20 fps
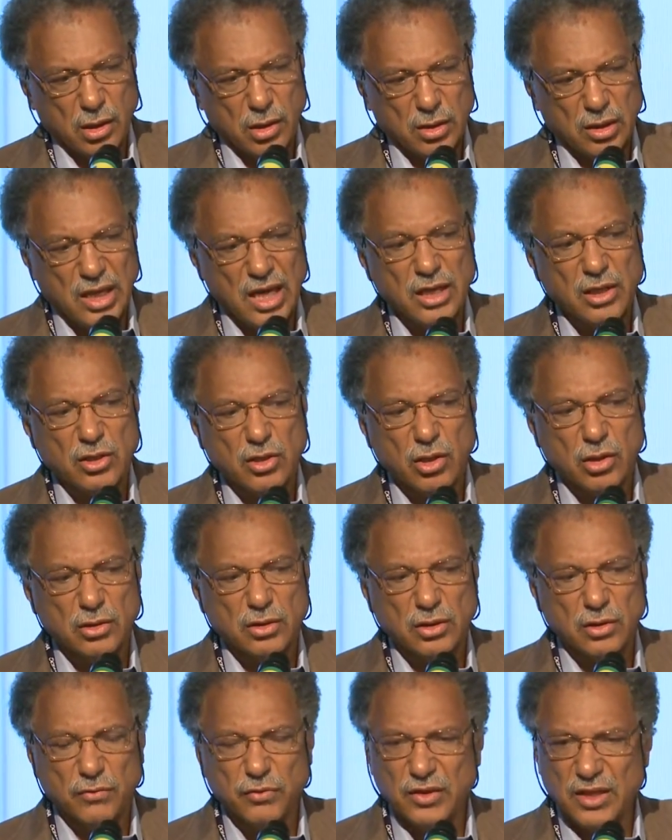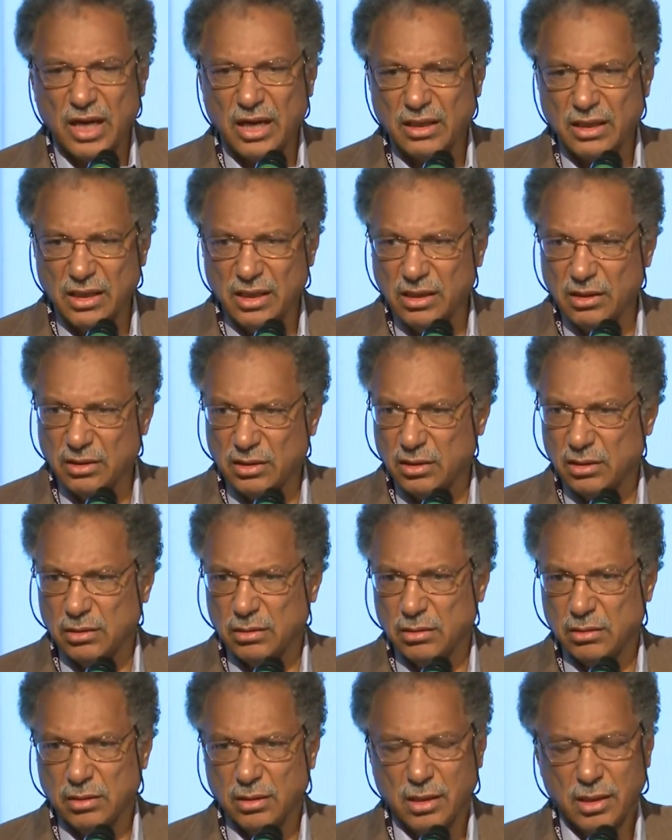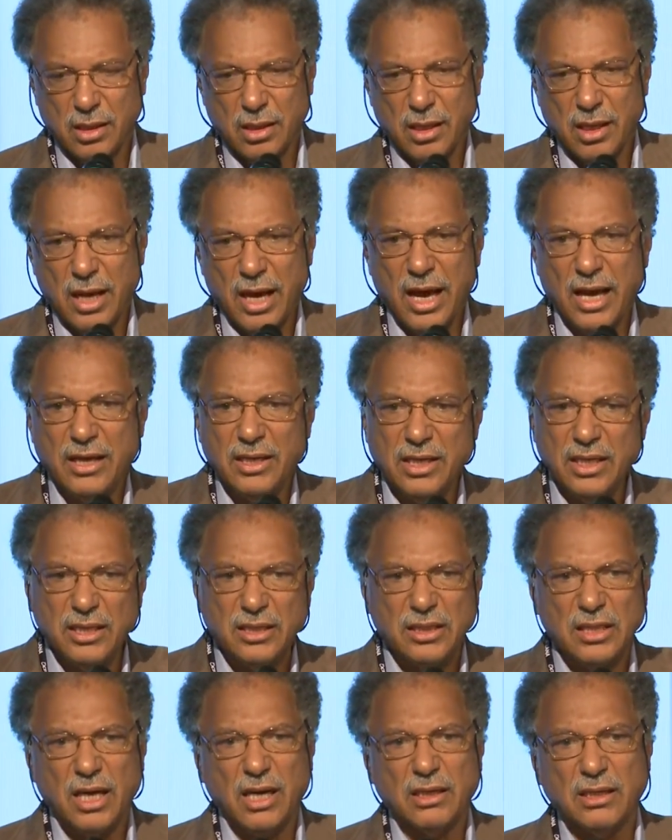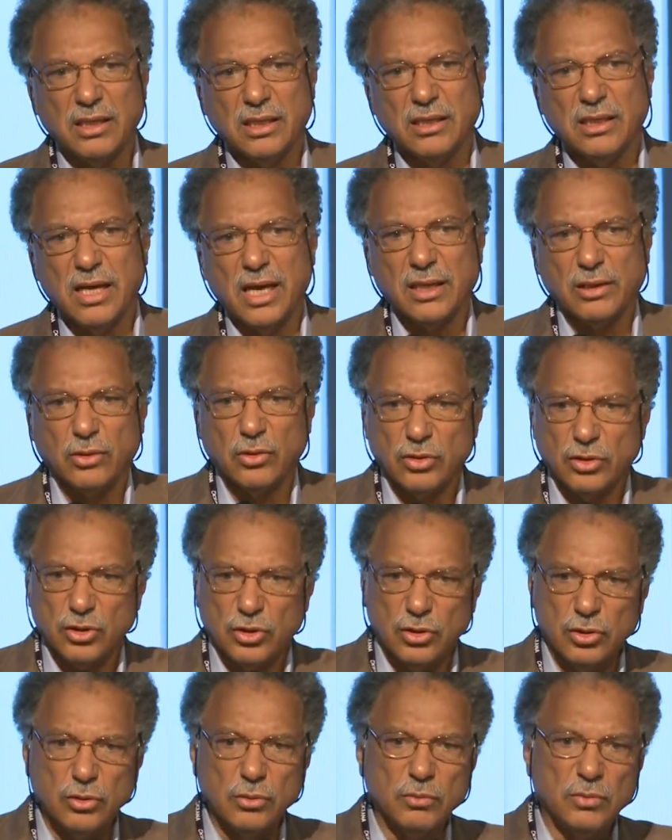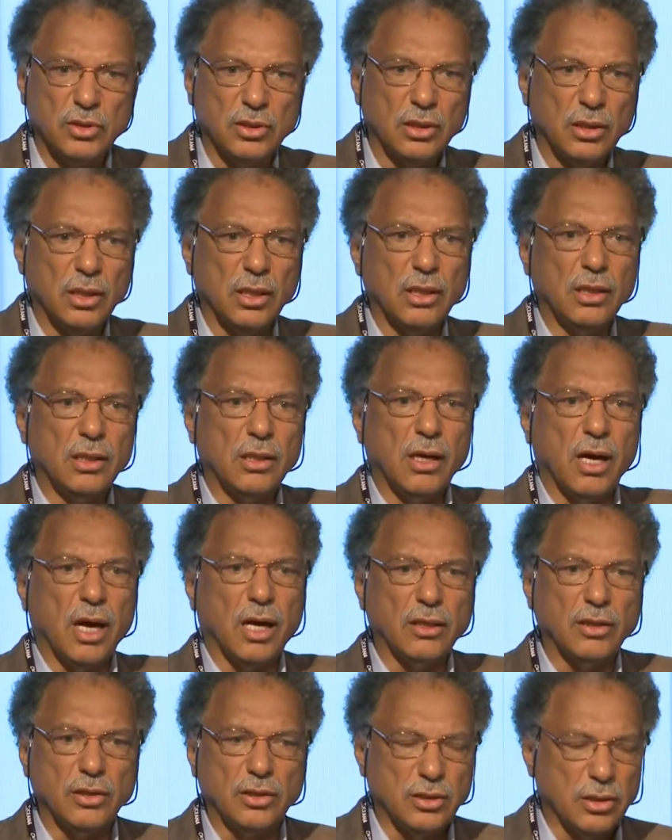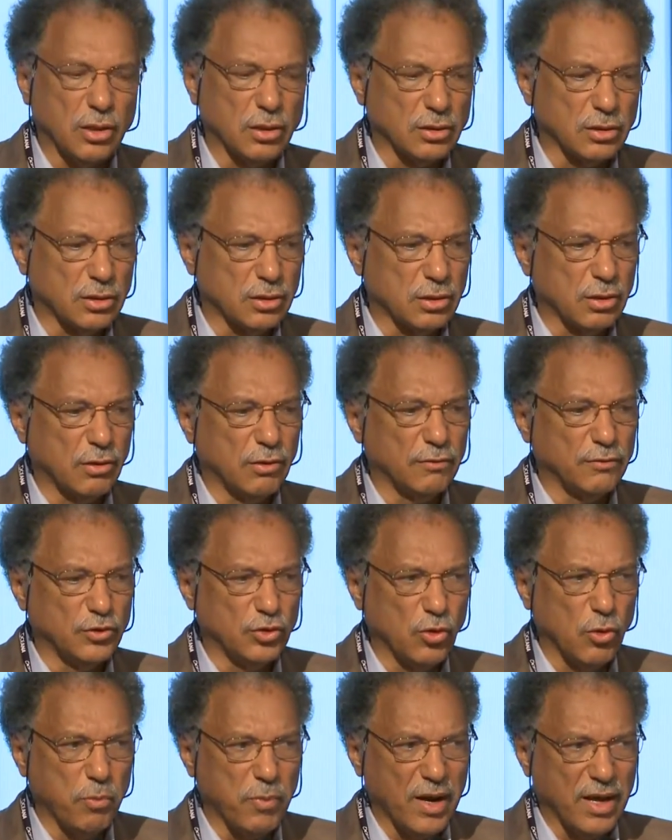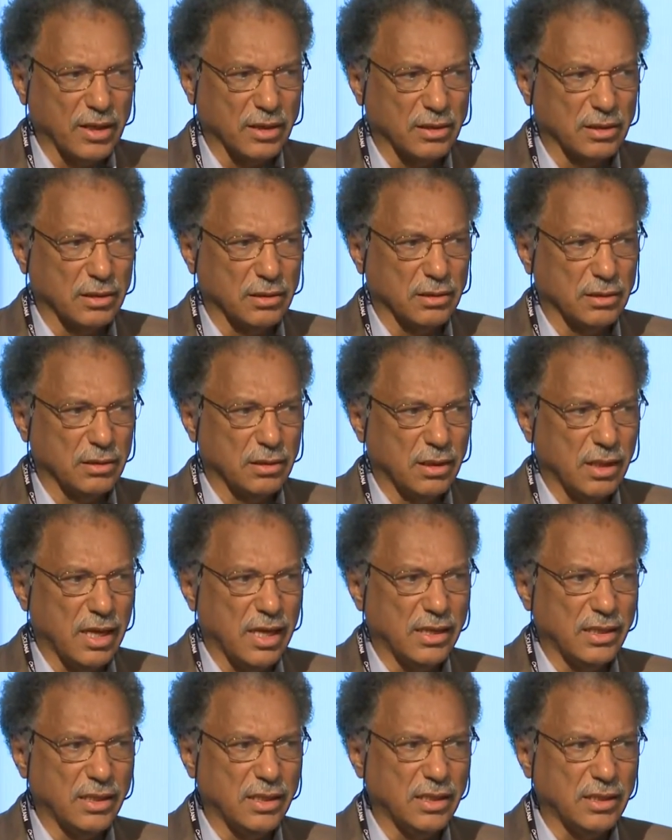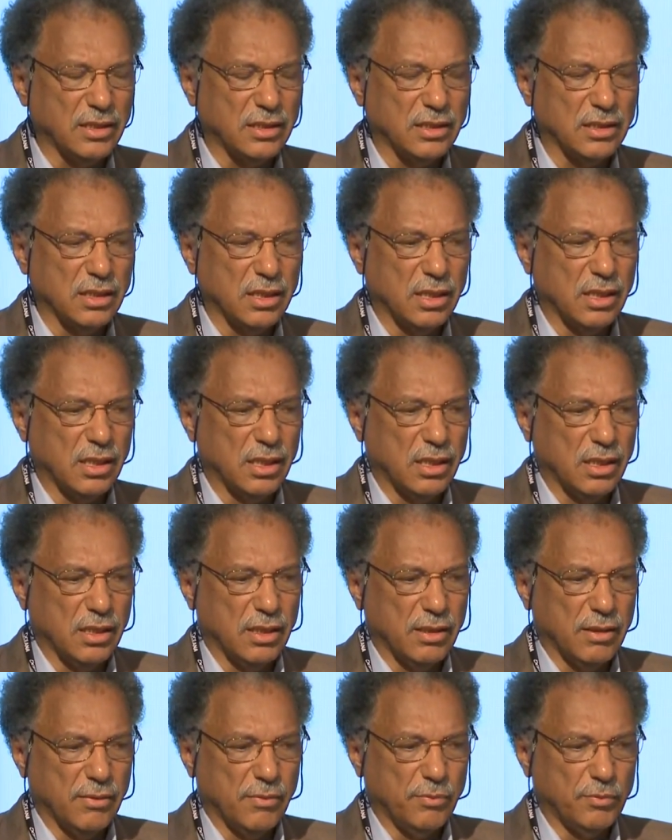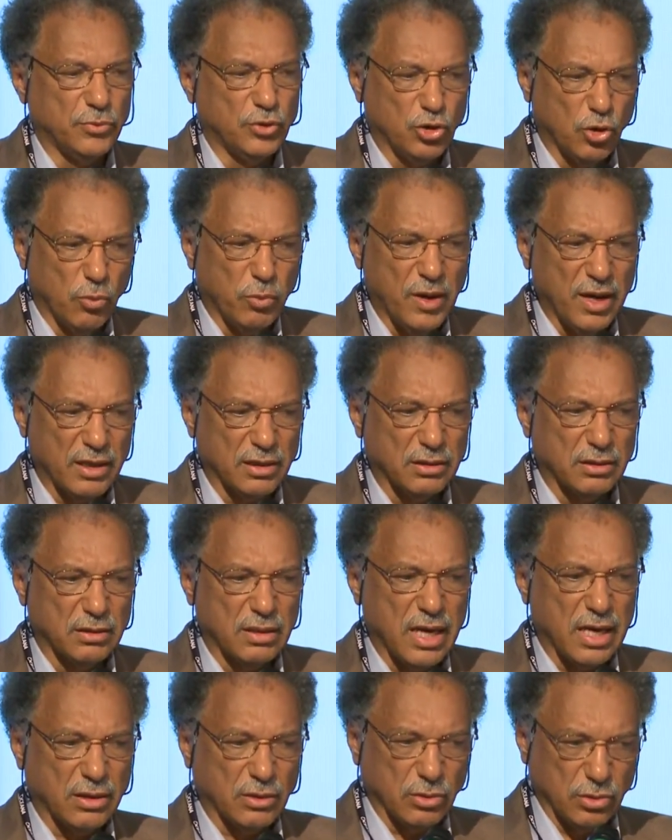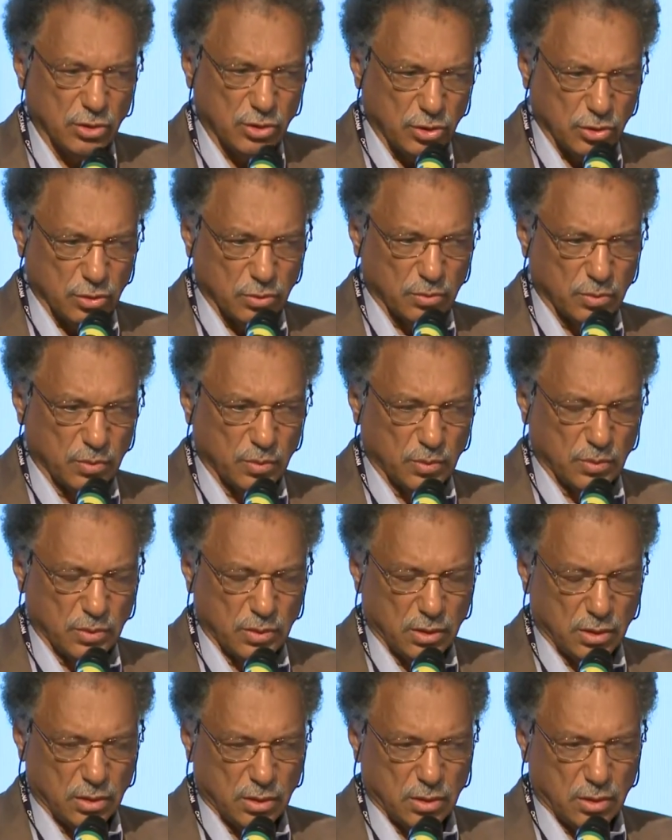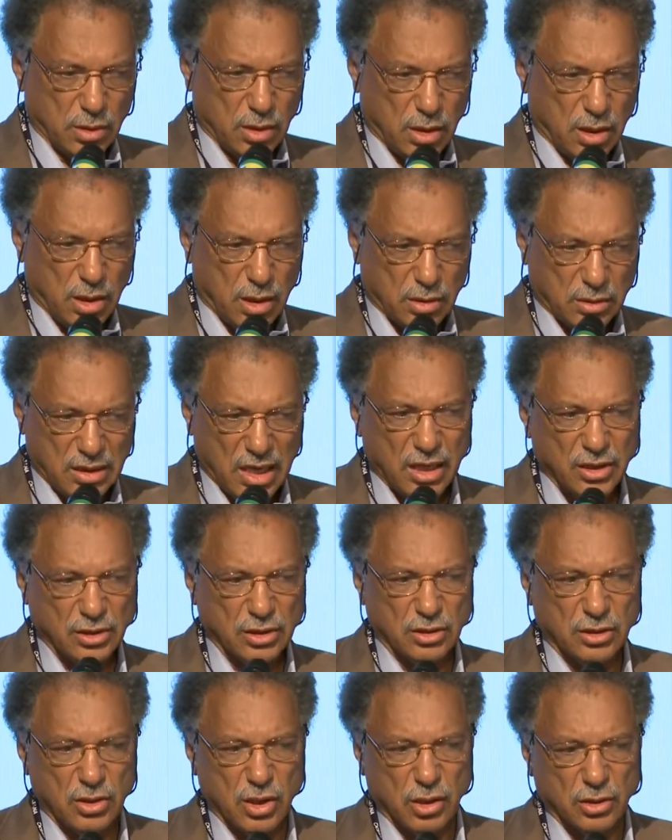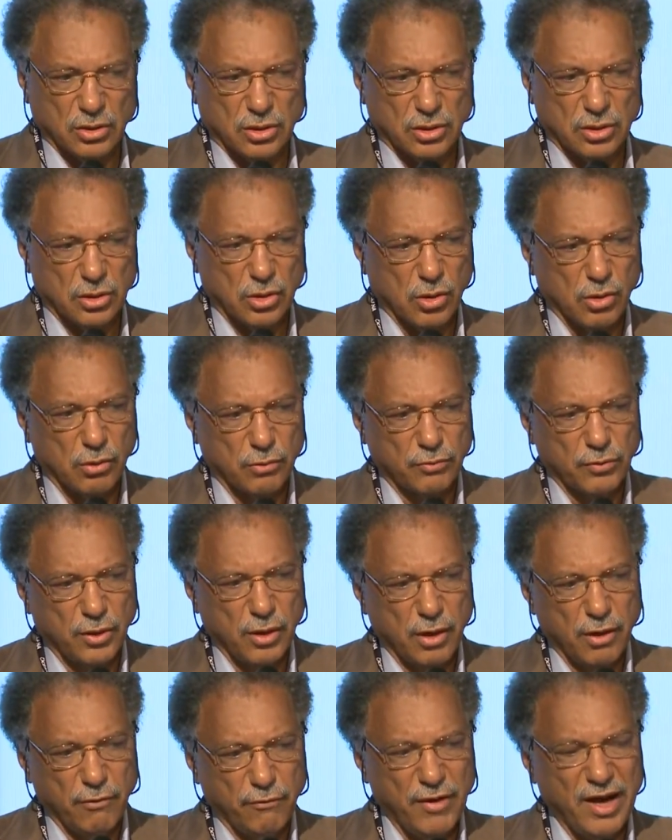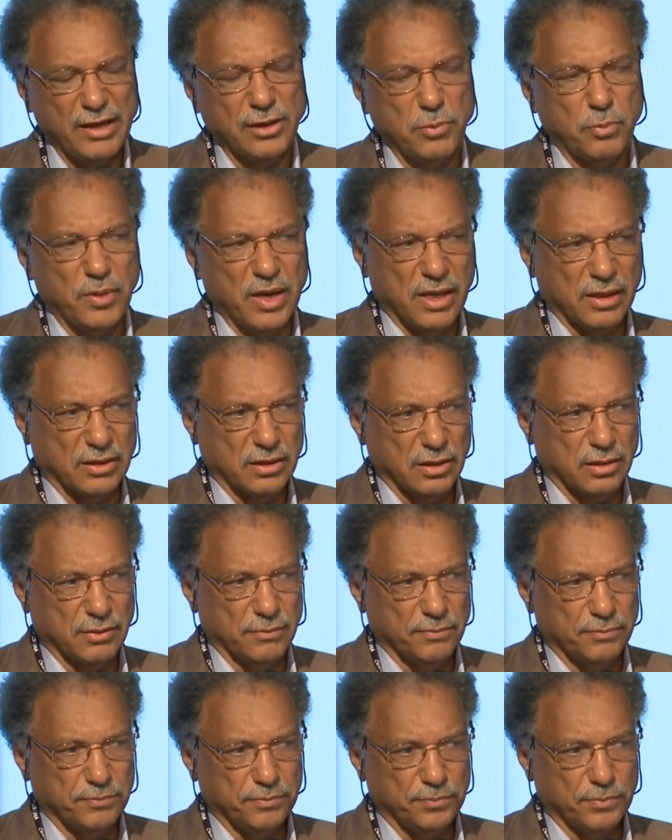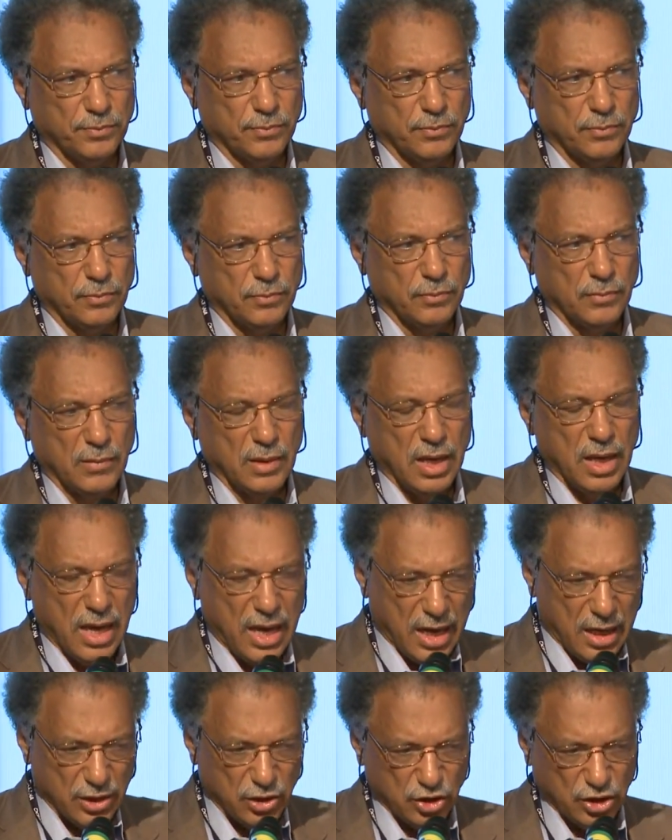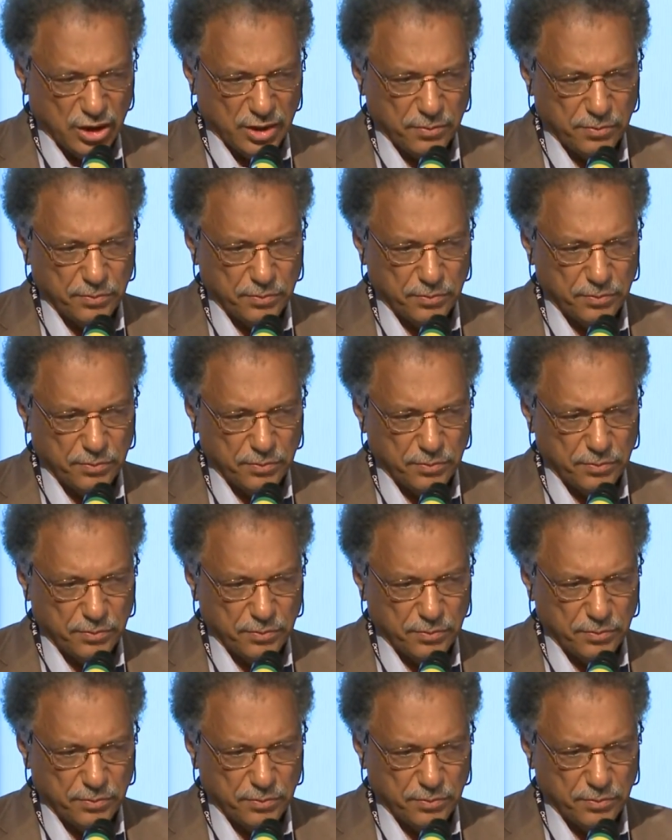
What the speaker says: 10 tons of sardines. And this sardine had consumed 100 tons of zooplankton. And this zooplankton had consumed 1,000 tons of phytoplankton, algae,